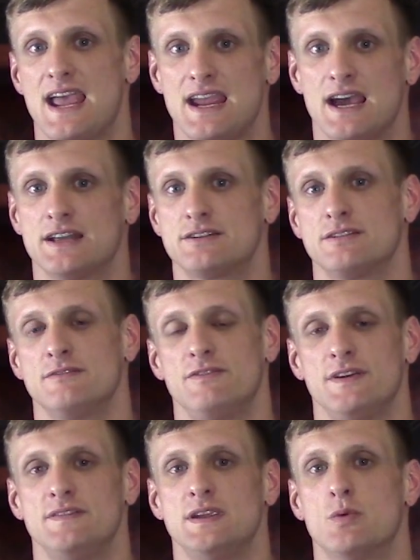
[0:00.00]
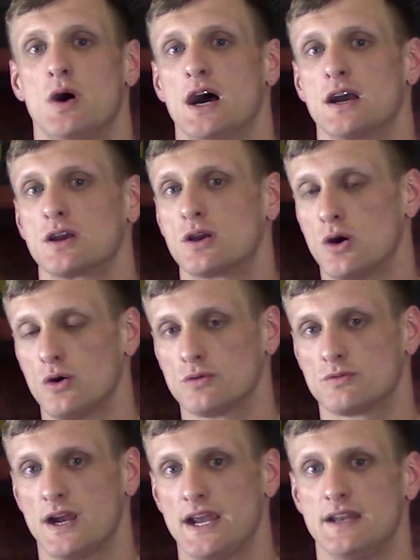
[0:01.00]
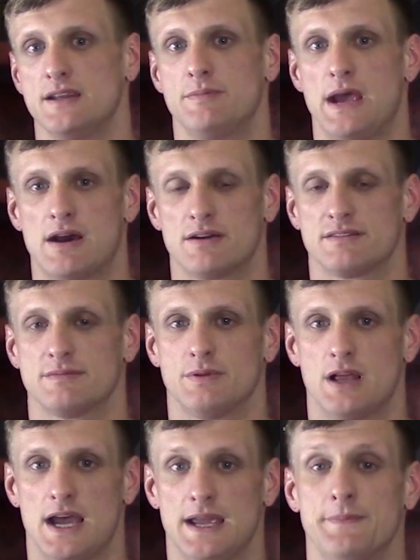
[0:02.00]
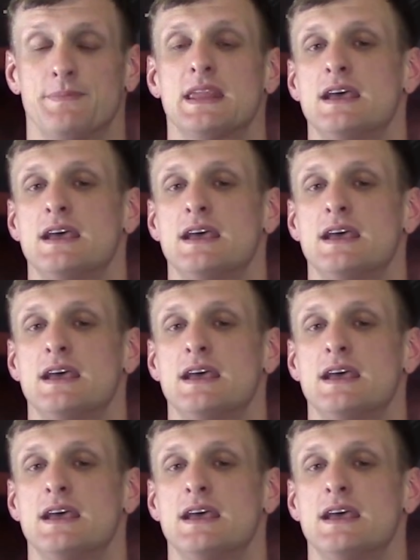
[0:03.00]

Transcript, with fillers: 850 watt gold rated power supply.